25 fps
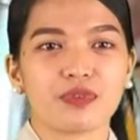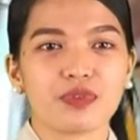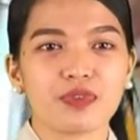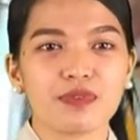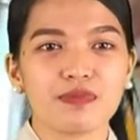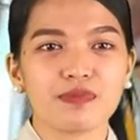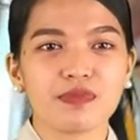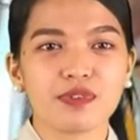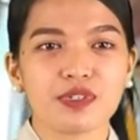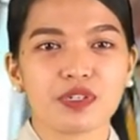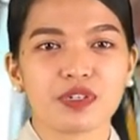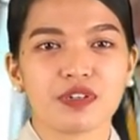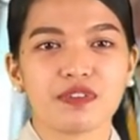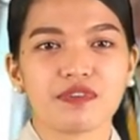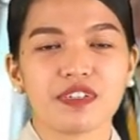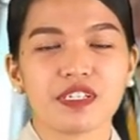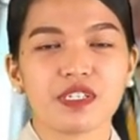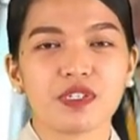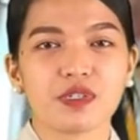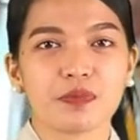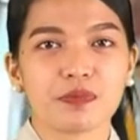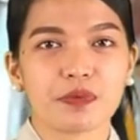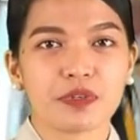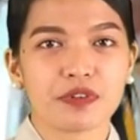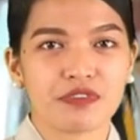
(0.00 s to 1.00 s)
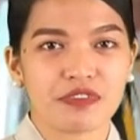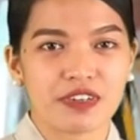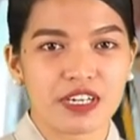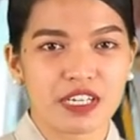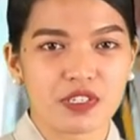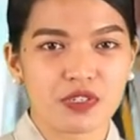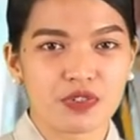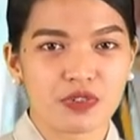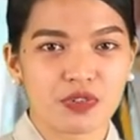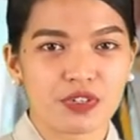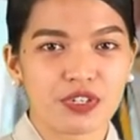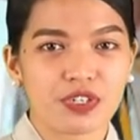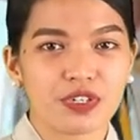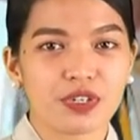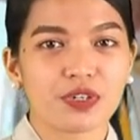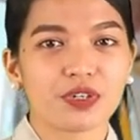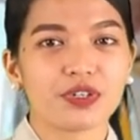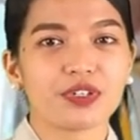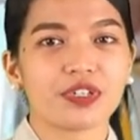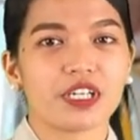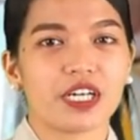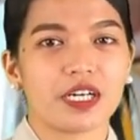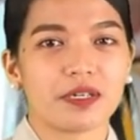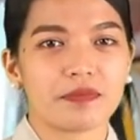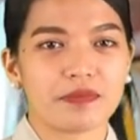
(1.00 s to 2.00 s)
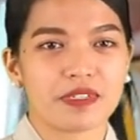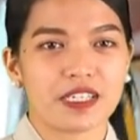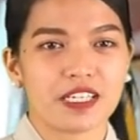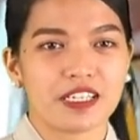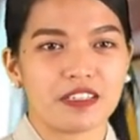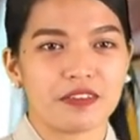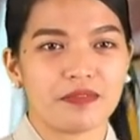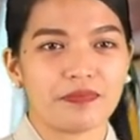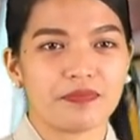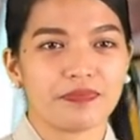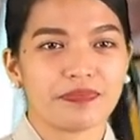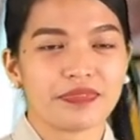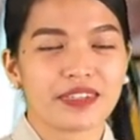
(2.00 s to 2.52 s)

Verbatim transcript: room service supervisor or captain.